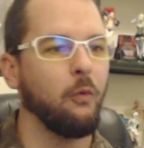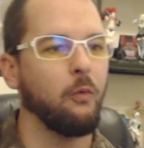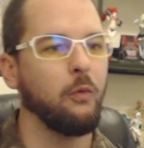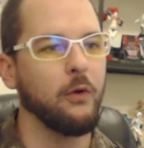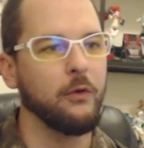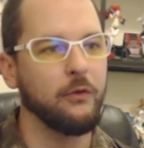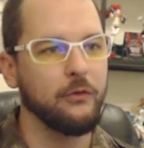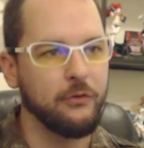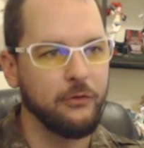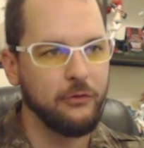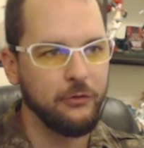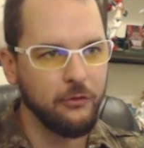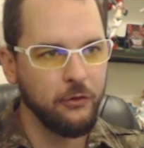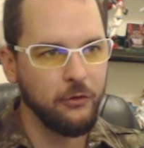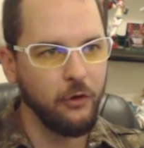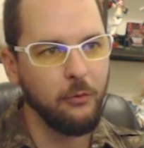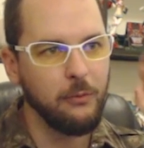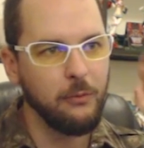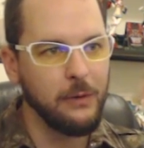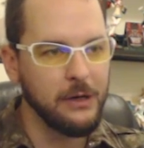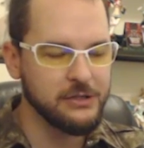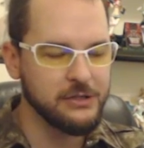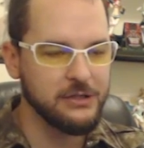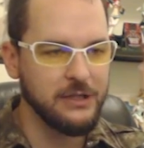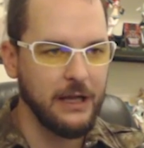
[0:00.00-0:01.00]
was so
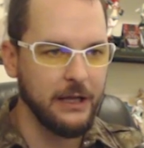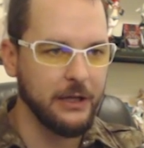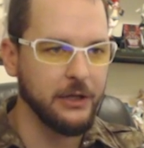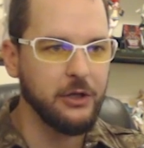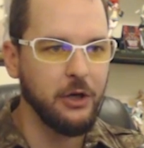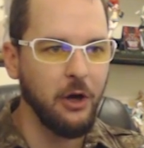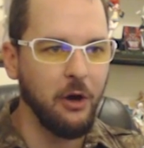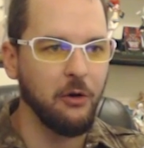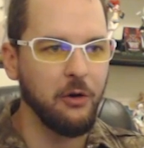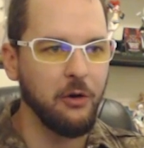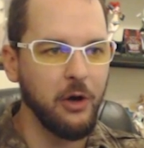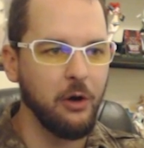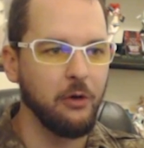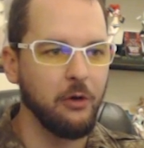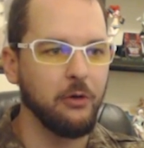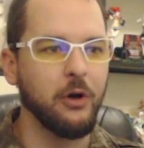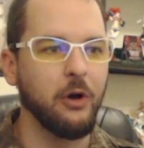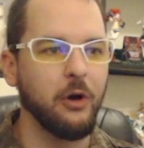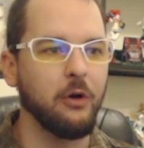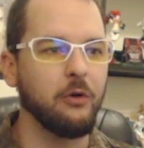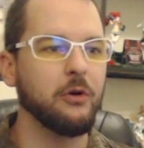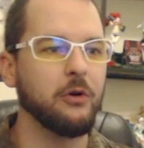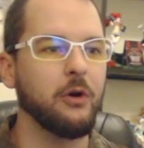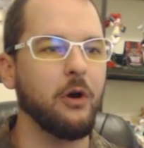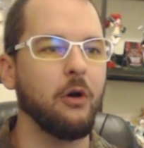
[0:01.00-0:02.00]
much like go, go,
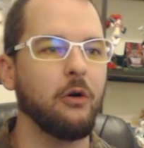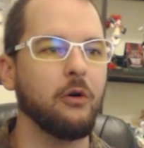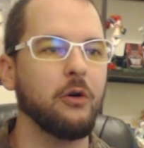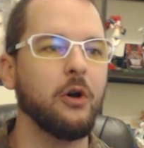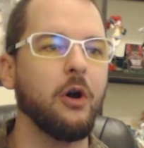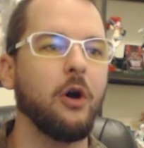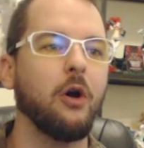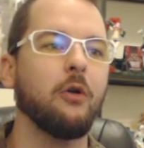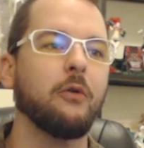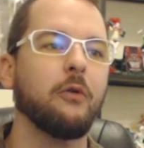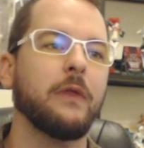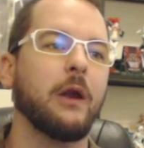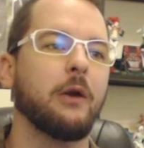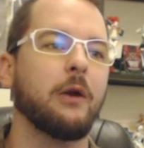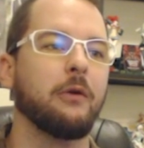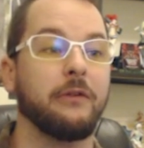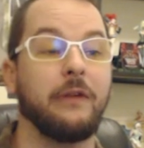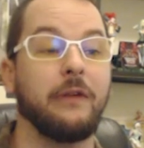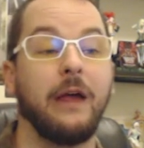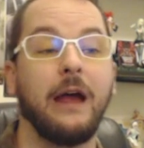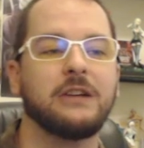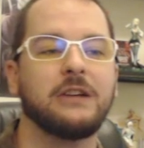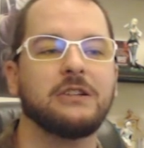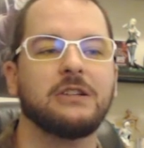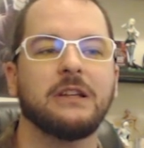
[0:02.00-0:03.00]
go, go, go, that it
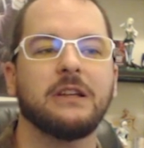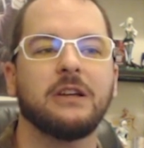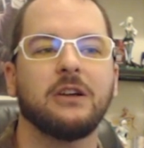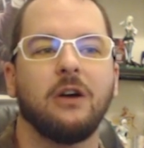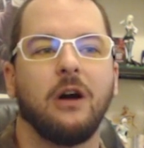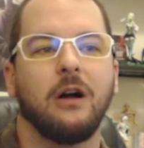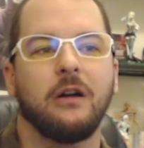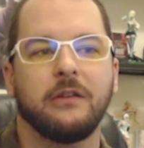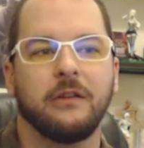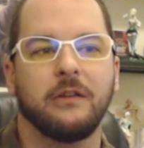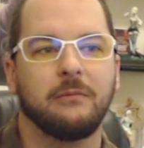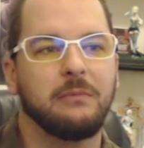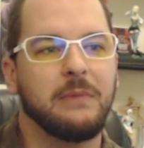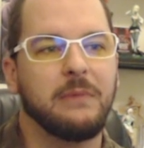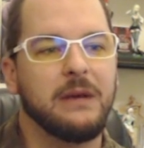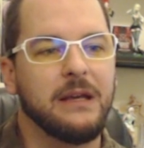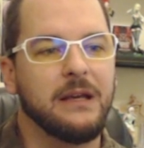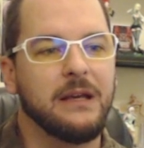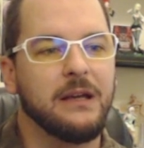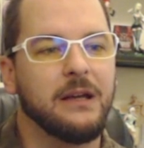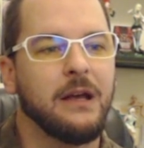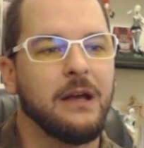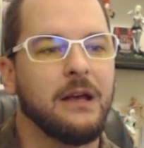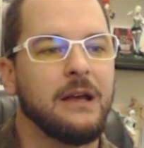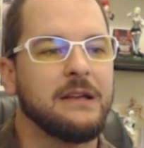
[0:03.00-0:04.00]
was actually causing
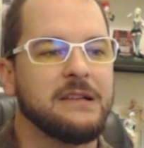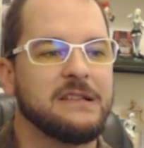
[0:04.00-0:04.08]
me